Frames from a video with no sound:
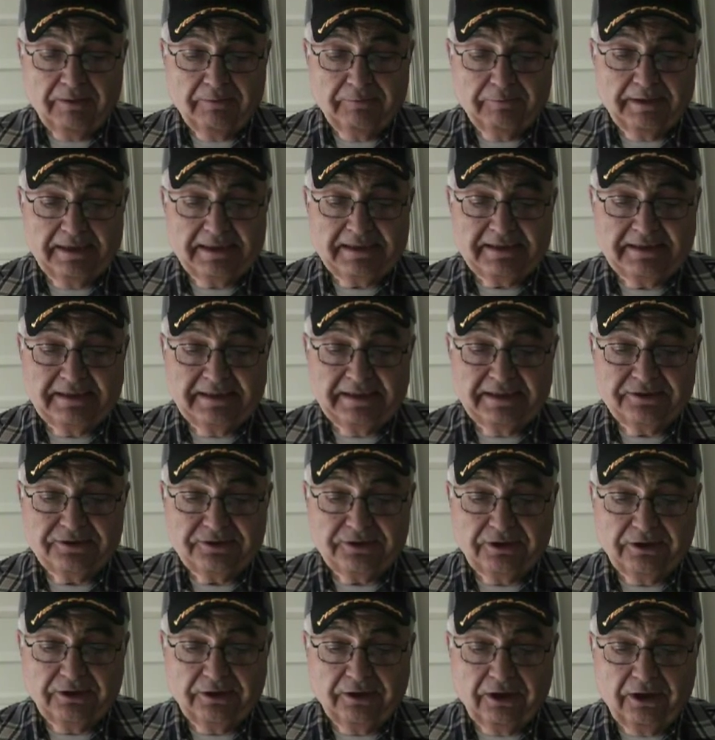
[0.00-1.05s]
residents
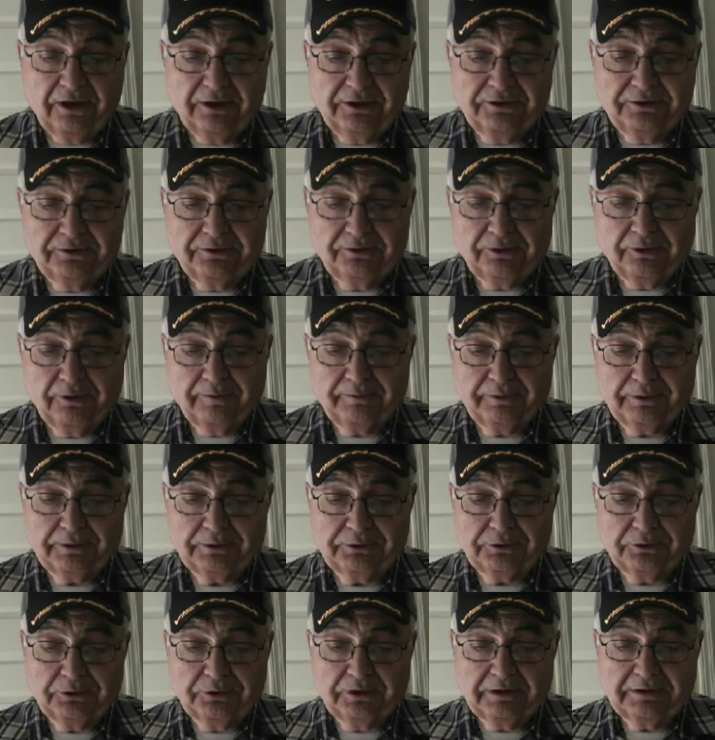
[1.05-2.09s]
argued over a
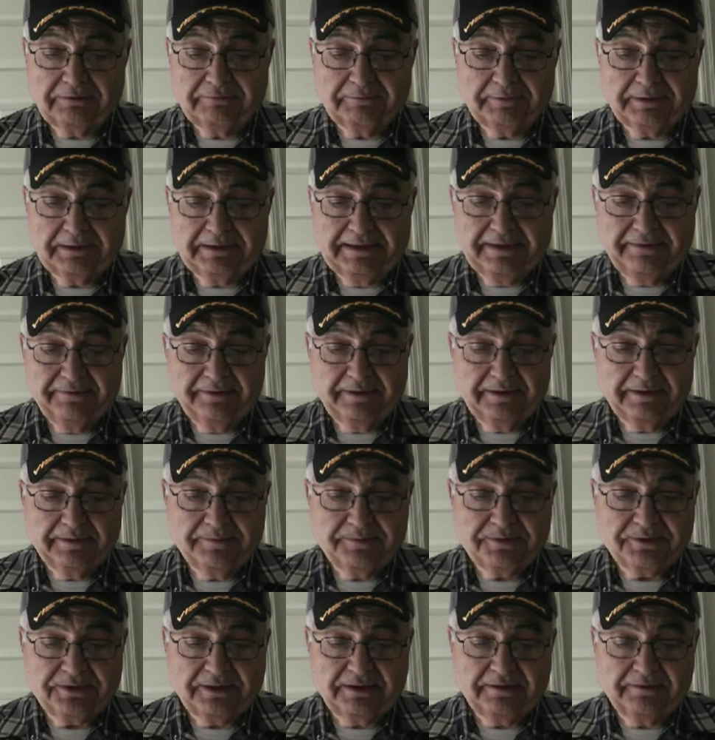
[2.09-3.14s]
dog relieving
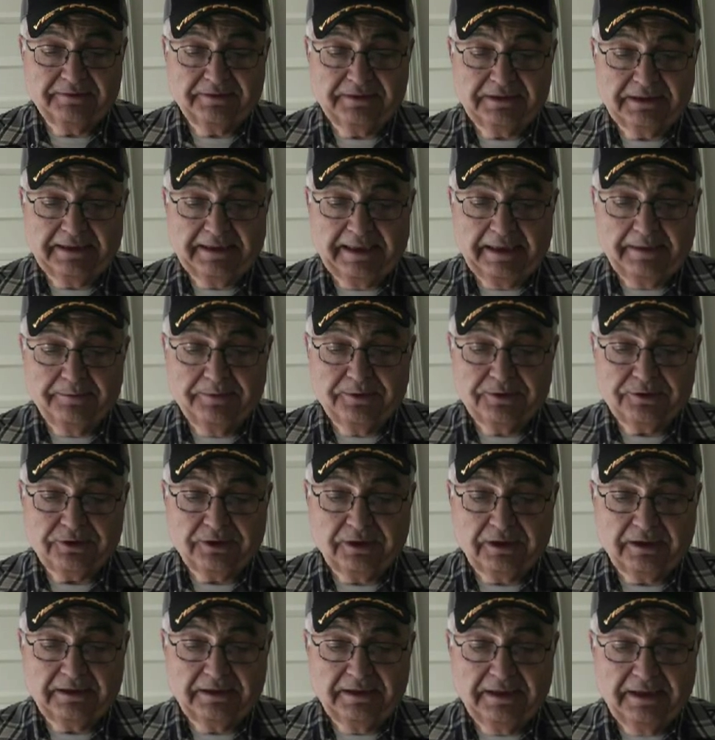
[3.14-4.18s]
himself in the neighbor's
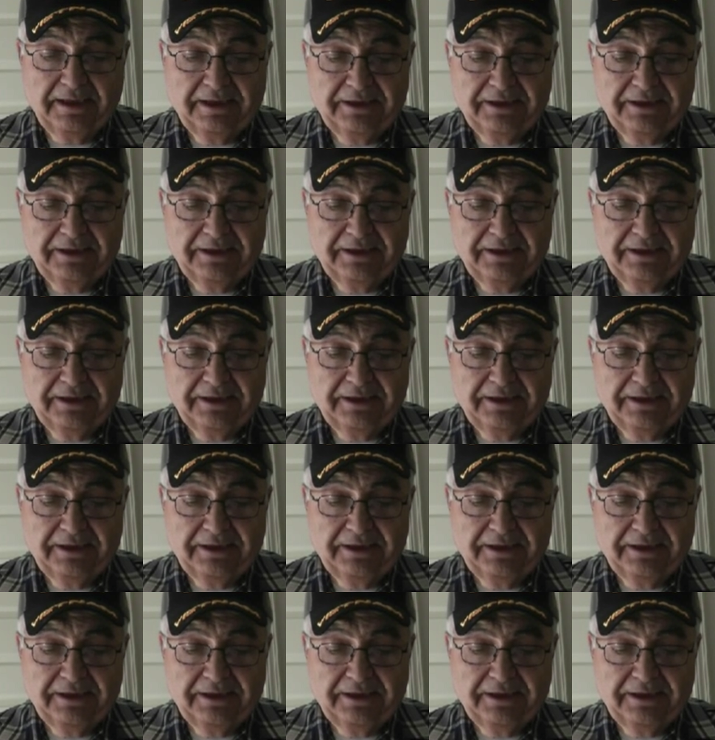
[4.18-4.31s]
yard.